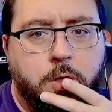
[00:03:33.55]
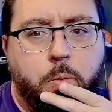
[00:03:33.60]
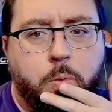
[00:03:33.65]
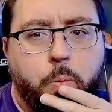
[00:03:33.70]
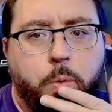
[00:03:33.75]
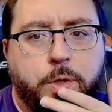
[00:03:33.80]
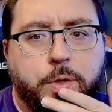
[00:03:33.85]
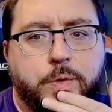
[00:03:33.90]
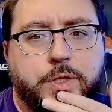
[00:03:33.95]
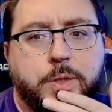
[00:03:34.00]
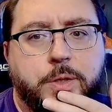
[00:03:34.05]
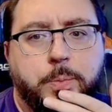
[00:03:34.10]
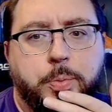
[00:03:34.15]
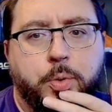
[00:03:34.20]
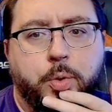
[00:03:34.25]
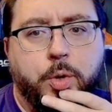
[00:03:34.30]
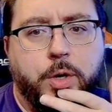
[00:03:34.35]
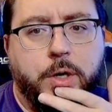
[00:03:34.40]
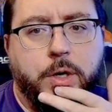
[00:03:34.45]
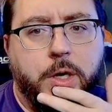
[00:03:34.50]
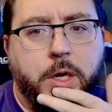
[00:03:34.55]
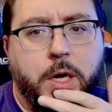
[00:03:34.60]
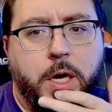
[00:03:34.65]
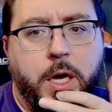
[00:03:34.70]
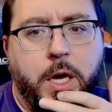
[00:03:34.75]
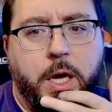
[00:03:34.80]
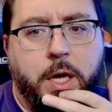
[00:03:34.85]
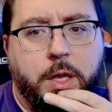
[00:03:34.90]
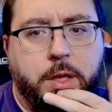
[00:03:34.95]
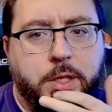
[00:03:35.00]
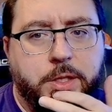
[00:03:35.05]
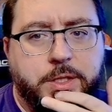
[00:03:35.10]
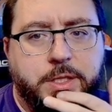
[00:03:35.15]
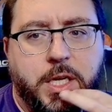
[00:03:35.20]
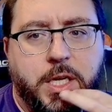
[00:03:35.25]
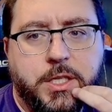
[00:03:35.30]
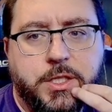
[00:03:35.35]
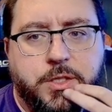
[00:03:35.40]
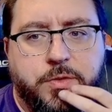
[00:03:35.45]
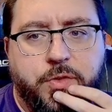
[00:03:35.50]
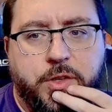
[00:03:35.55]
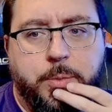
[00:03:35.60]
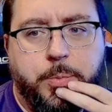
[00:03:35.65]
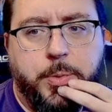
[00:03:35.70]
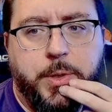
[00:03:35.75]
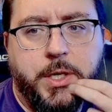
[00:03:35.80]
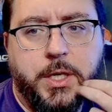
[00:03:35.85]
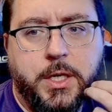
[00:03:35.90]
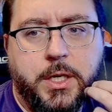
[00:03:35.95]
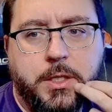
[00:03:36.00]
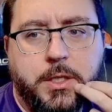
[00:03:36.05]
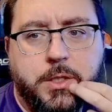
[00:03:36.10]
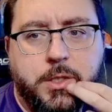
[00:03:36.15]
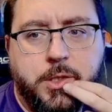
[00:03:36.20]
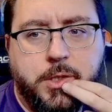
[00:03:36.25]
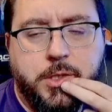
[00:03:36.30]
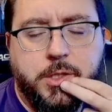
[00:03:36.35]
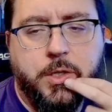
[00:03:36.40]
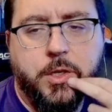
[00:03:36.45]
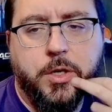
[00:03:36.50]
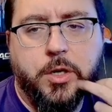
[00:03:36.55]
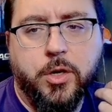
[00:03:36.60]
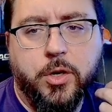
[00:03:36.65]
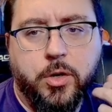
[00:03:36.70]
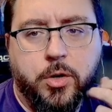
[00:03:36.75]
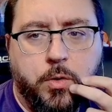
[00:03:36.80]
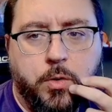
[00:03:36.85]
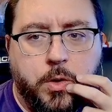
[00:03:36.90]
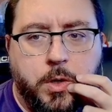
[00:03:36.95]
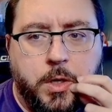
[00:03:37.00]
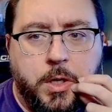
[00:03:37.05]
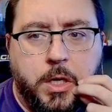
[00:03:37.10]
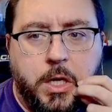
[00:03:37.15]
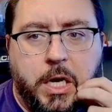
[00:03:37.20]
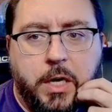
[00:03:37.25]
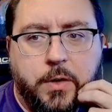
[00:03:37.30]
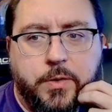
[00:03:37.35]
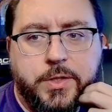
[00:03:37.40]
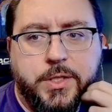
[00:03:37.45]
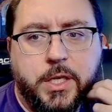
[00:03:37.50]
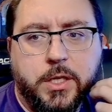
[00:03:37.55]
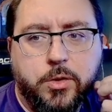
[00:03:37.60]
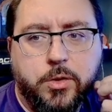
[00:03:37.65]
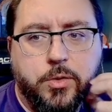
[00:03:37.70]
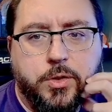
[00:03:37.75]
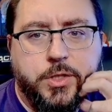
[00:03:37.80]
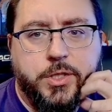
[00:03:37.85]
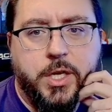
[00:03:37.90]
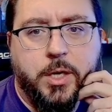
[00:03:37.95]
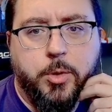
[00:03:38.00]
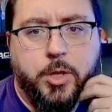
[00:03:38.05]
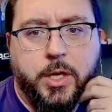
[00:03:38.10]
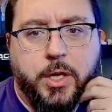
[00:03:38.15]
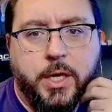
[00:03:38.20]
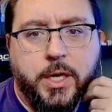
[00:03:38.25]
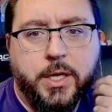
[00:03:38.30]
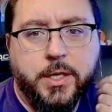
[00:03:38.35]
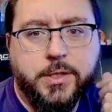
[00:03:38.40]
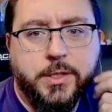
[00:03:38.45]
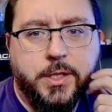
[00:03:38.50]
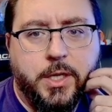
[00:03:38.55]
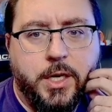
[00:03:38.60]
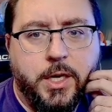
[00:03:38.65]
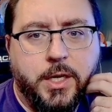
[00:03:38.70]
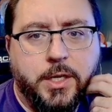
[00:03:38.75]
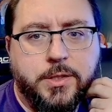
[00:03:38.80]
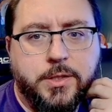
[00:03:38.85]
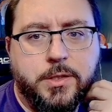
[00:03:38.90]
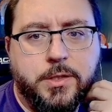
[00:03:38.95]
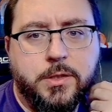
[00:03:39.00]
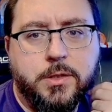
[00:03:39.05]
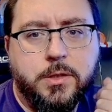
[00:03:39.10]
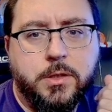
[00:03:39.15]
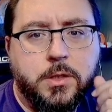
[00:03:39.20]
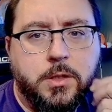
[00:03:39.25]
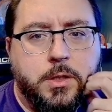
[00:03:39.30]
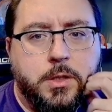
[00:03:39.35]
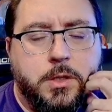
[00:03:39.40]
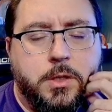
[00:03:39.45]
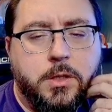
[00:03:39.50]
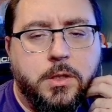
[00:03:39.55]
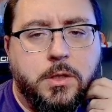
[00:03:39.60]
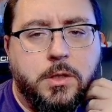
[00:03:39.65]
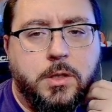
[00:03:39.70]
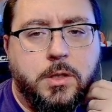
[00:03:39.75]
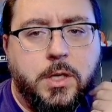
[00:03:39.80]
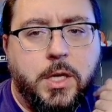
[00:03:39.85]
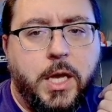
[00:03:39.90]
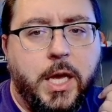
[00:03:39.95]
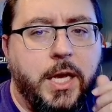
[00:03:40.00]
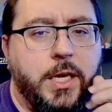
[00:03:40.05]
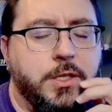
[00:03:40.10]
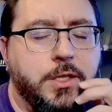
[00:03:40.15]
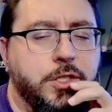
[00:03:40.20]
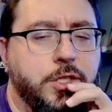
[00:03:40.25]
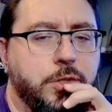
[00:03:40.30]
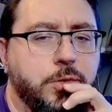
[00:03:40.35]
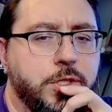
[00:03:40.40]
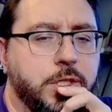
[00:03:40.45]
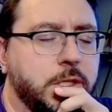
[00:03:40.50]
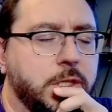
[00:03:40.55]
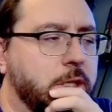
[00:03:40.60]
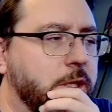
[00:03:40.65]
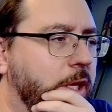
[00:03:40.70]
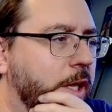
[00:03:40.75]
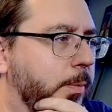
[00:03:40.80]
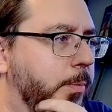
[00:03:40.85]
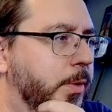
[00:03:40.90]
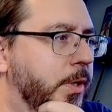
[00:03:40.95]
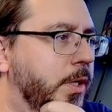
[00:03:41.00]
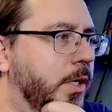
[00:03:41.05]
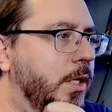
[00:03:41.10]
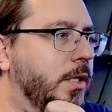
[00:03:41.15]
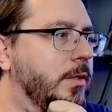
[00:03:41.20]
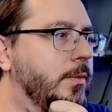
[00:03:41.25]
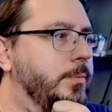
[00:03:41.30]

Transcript: we do support list not just VP. So I would say Luna's double S. A is Eugen and Lepic.